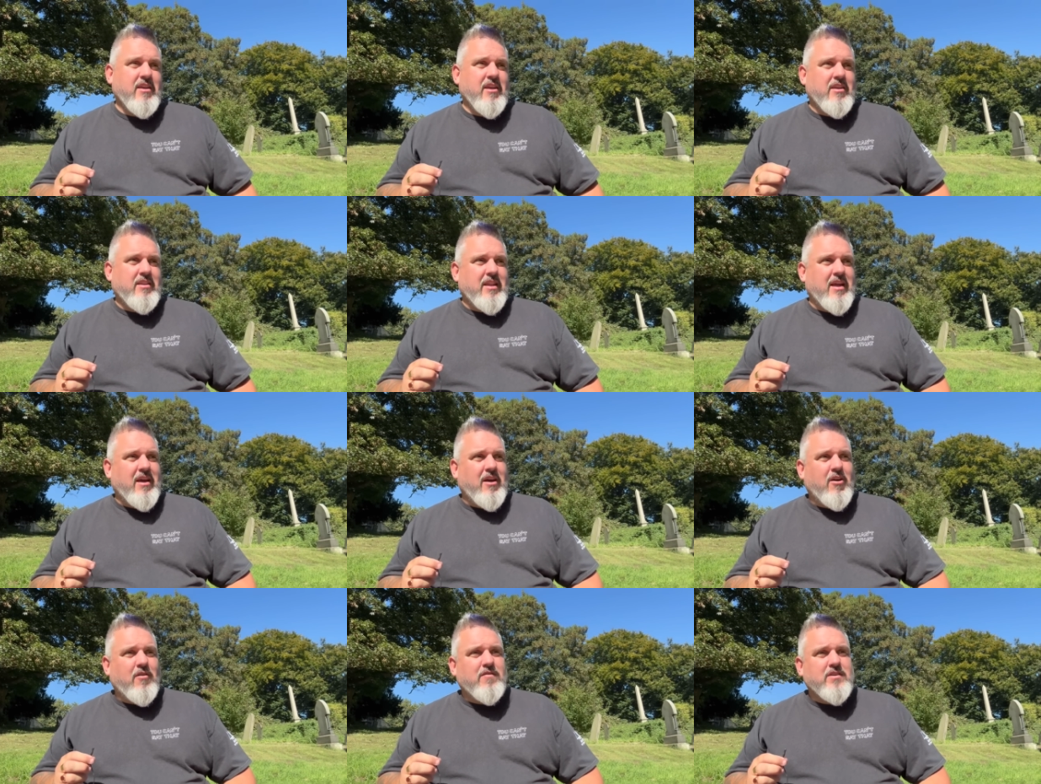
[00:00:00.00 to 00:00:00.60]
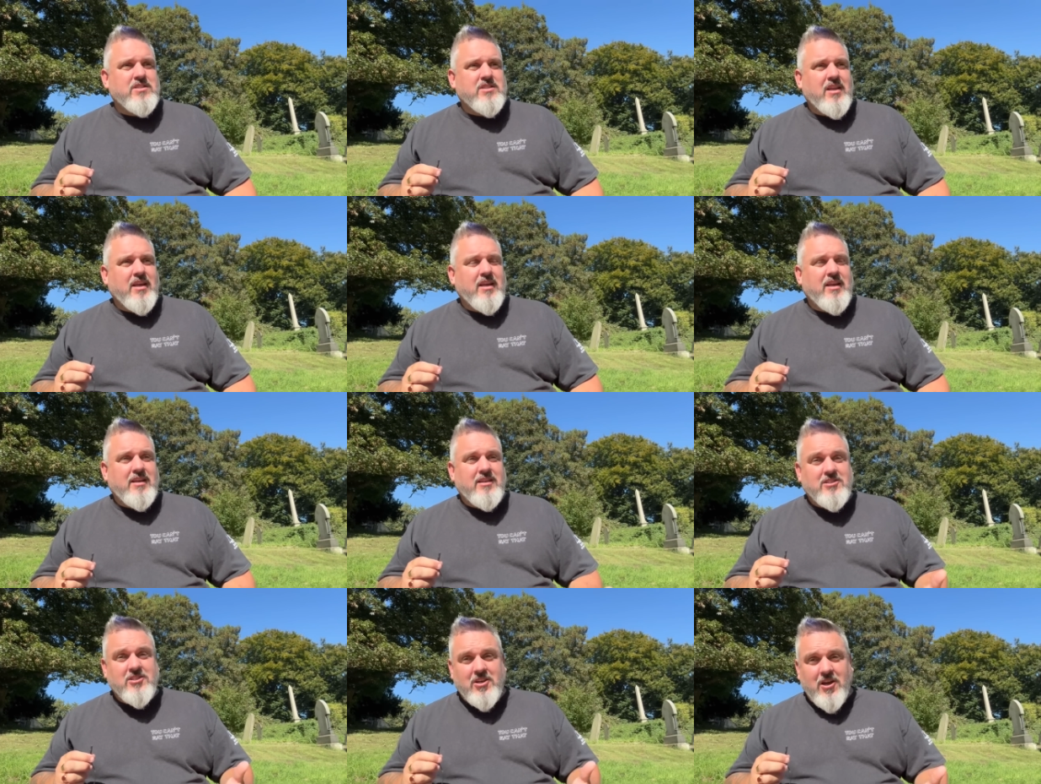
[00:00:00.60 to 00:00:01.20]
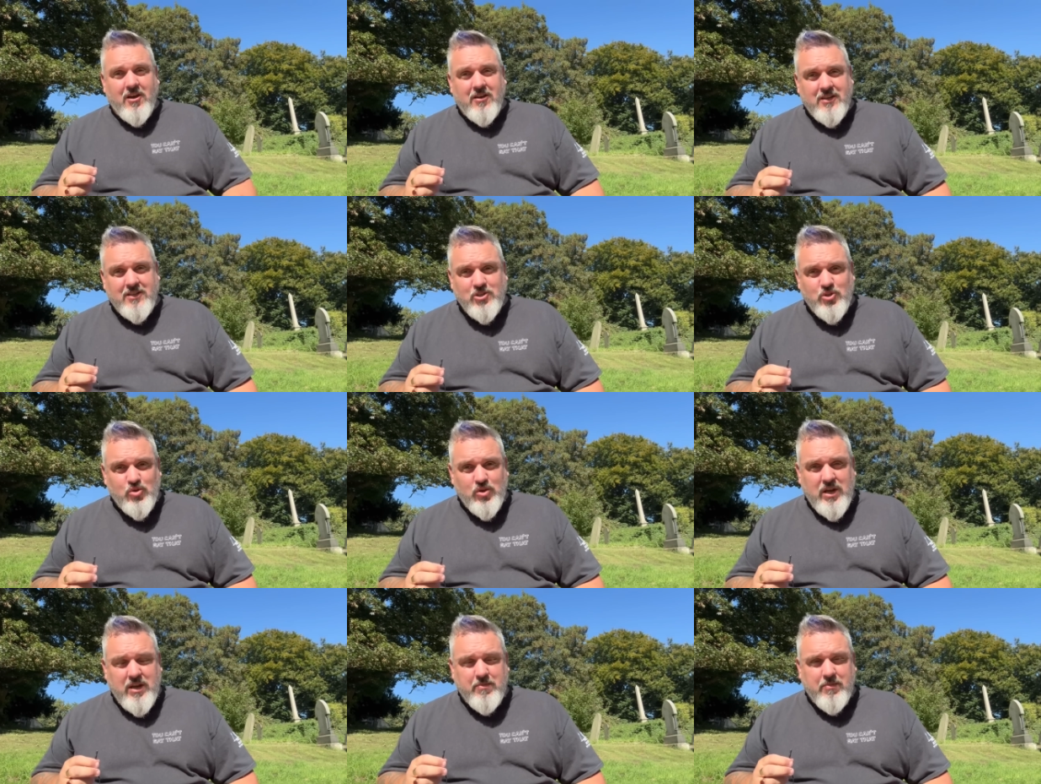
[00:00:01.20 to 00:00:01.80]
Now, obviously, he started his
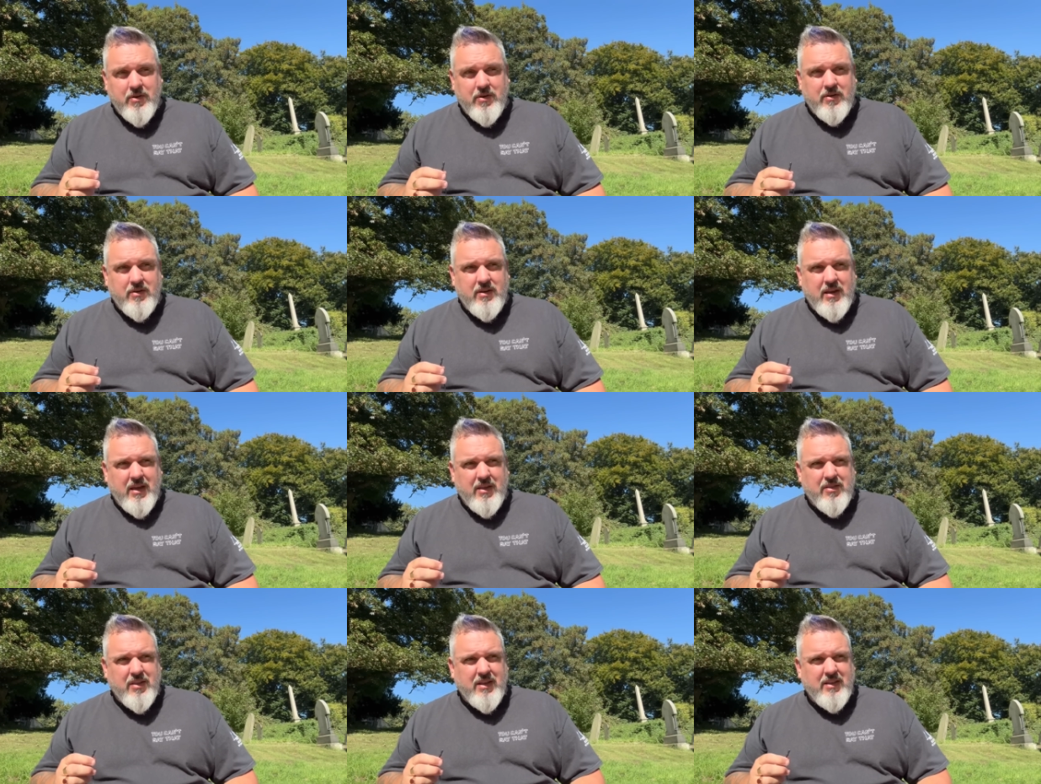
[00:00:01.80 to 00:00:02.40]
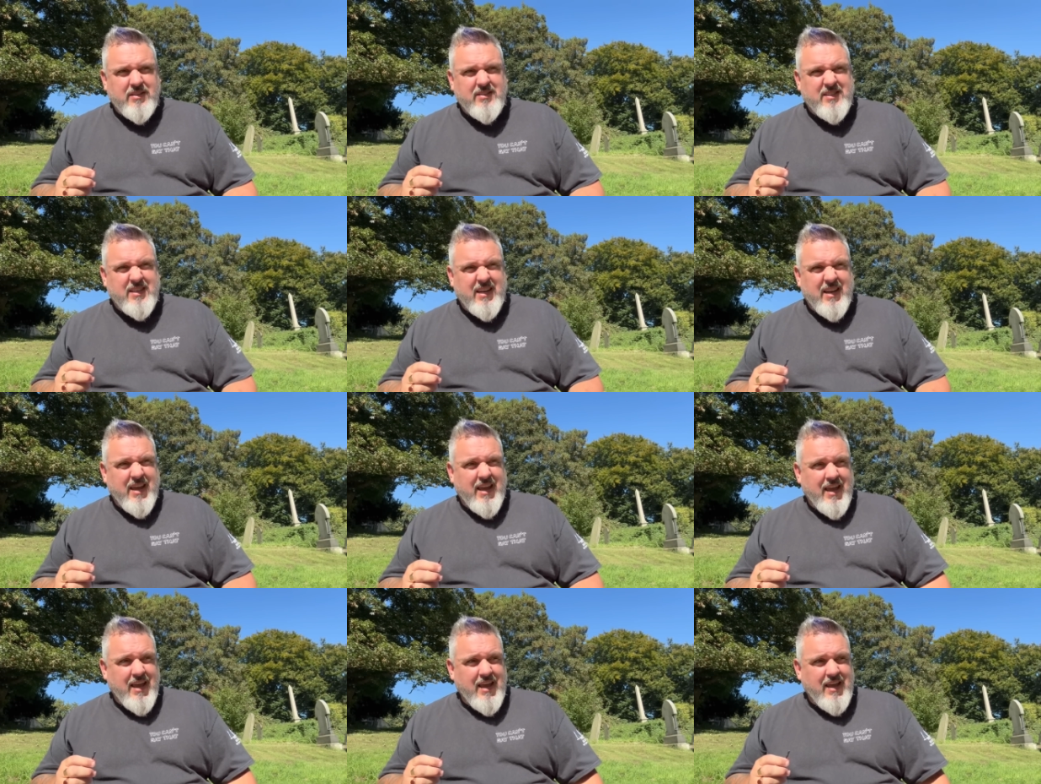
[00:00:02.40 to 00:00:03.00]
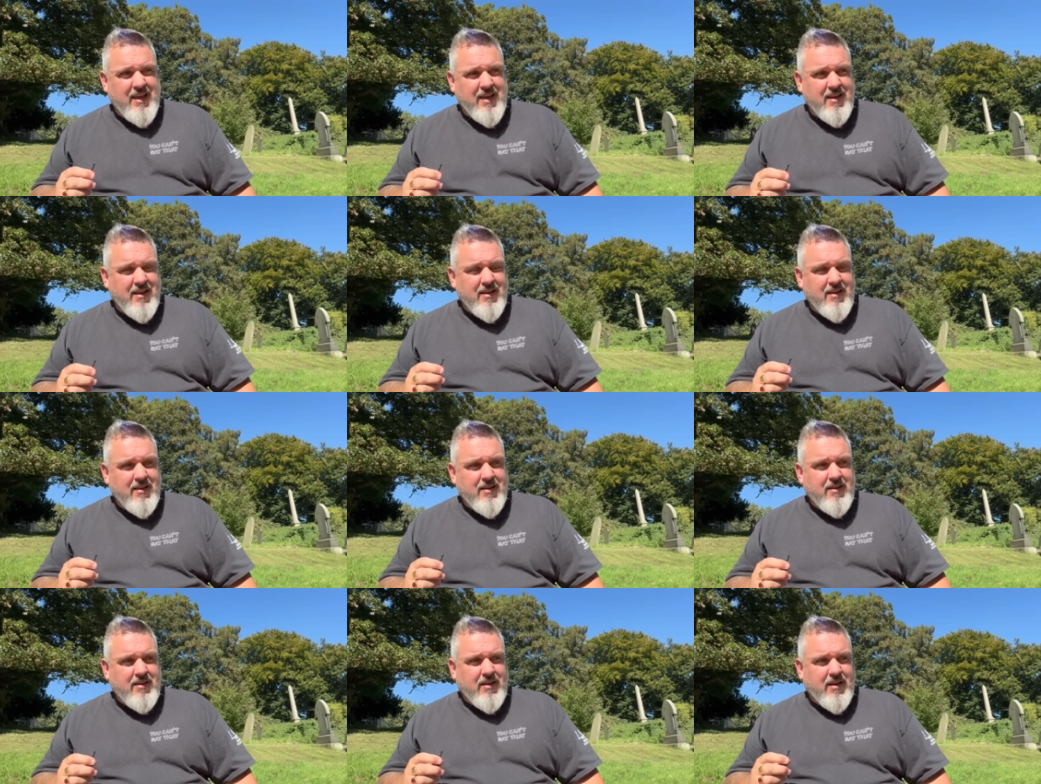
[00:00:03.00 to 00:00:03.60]
treatment, I think
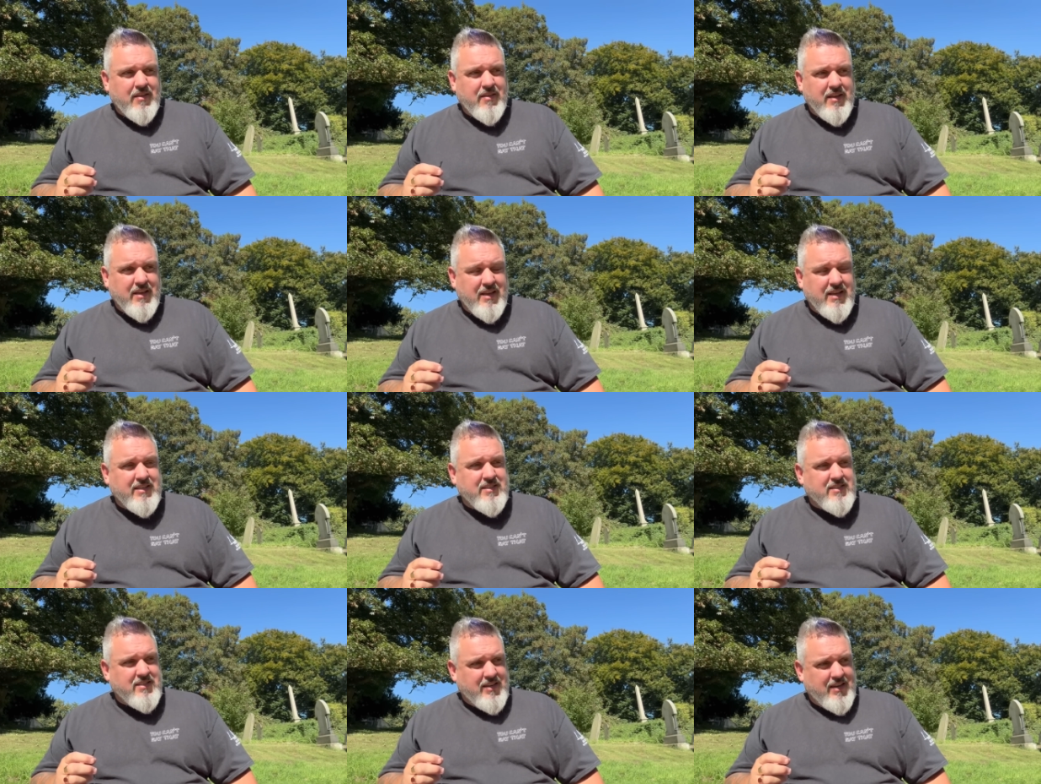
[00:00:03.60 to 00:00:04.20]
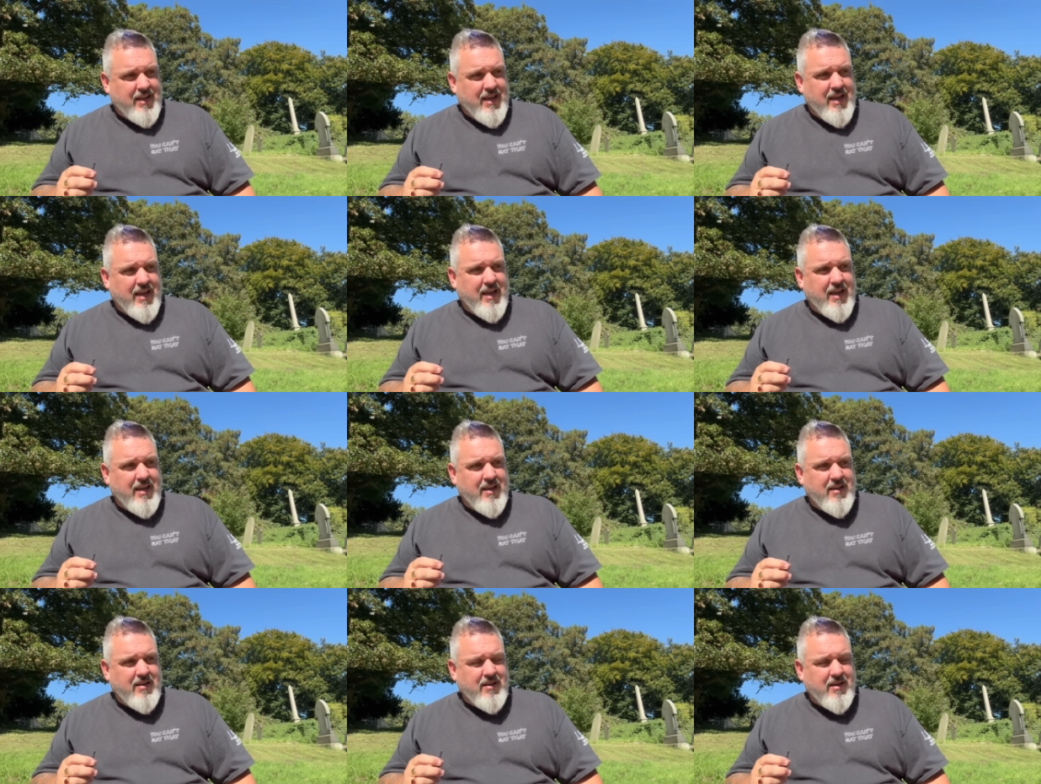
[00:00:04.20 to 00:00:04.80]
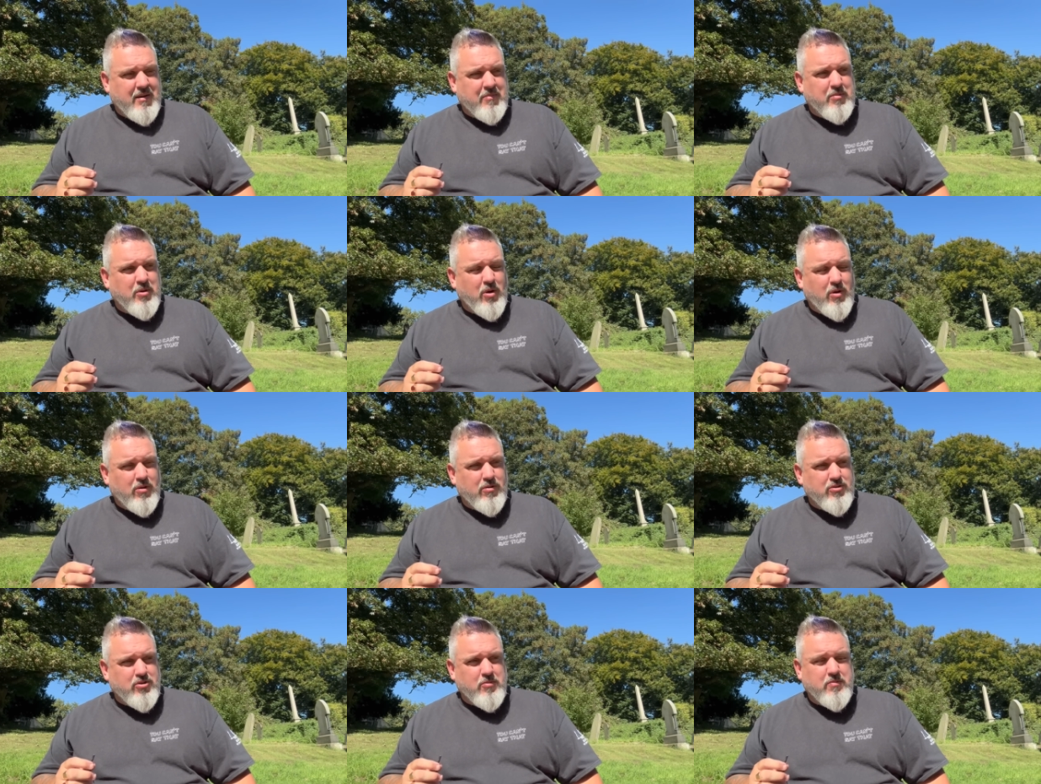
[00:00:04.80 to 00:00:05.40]
it's today. I'm not
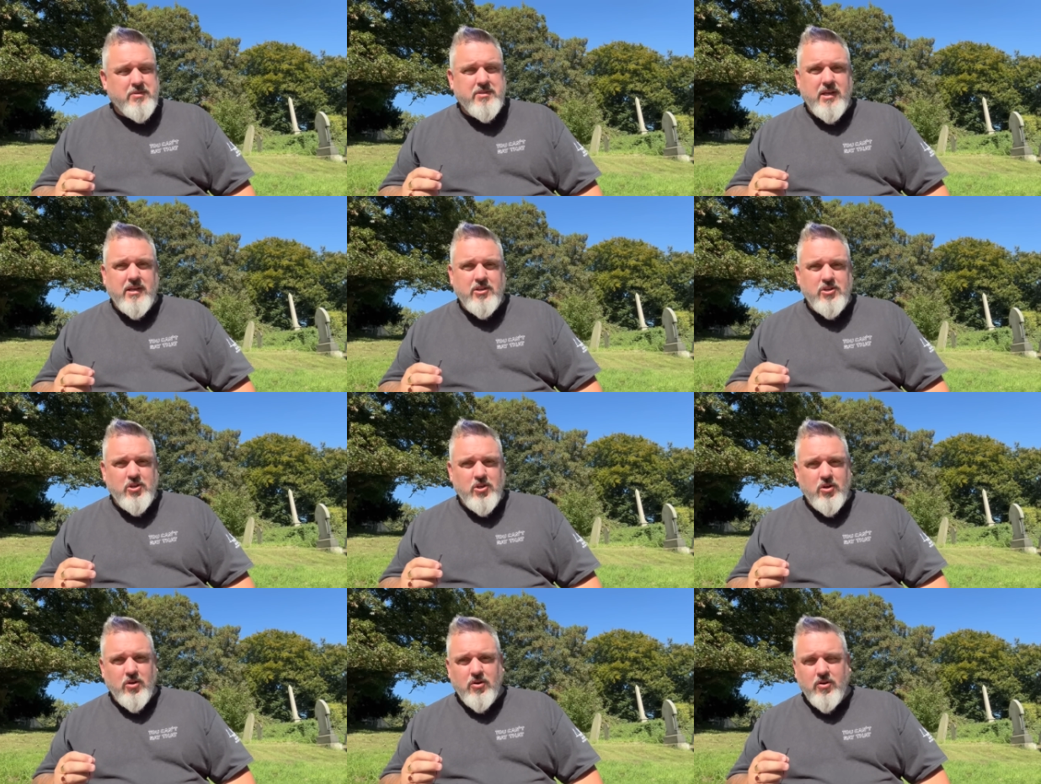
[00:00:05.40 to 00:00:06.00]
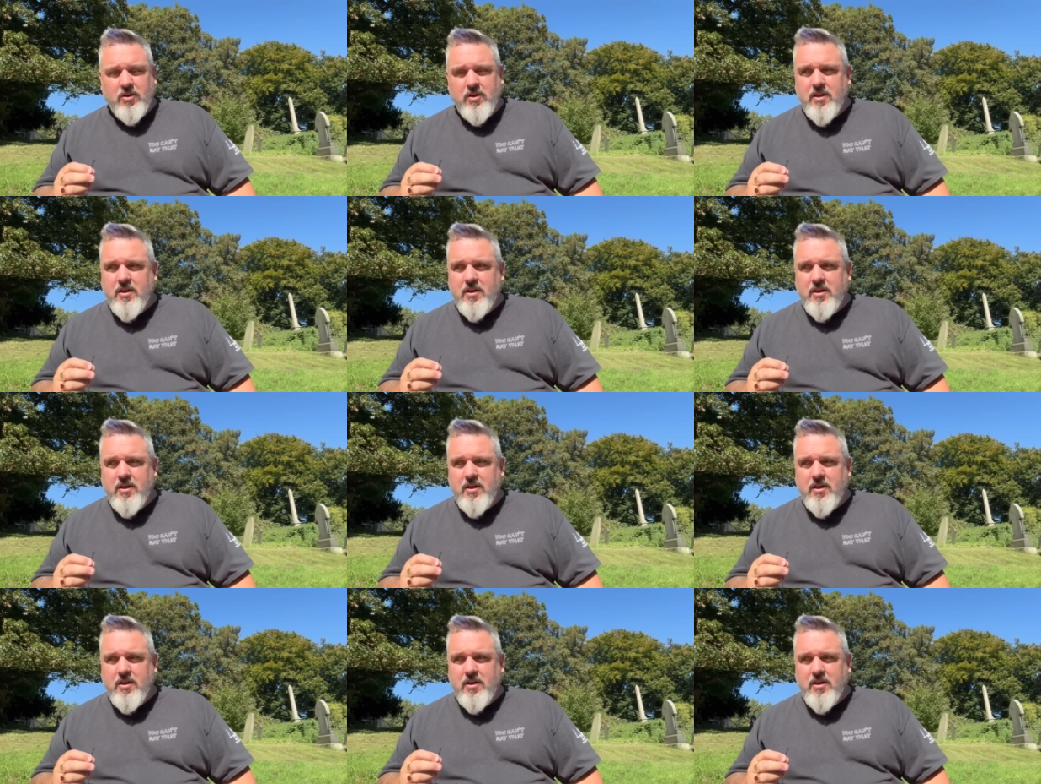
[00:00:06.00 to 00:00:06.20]
100% sure.